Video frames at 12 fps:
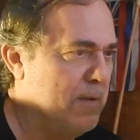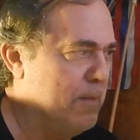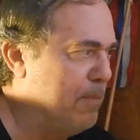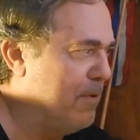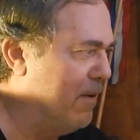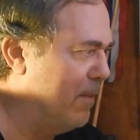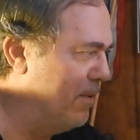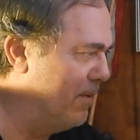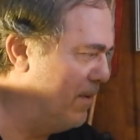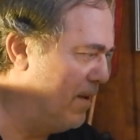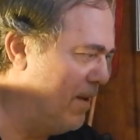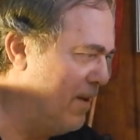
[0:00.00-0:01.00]
In trouble.
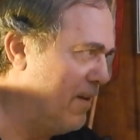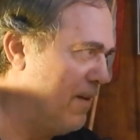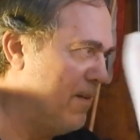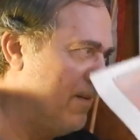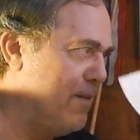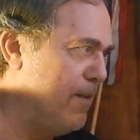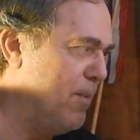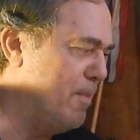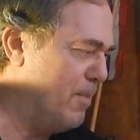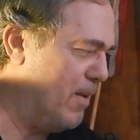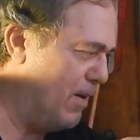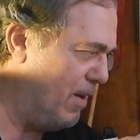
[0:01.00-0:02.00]
You're in
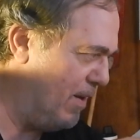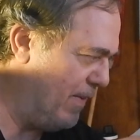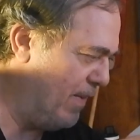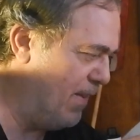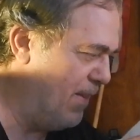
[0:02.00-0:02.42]
trouble, buddy.